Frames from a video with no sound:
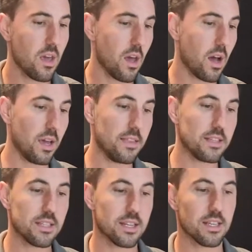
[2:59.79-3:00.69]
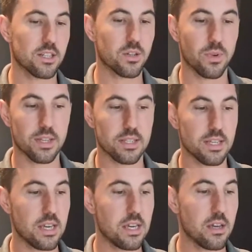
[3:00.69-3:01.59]
In this next section, we can
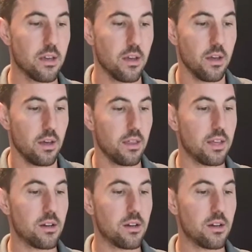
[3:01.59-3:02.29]
see they talk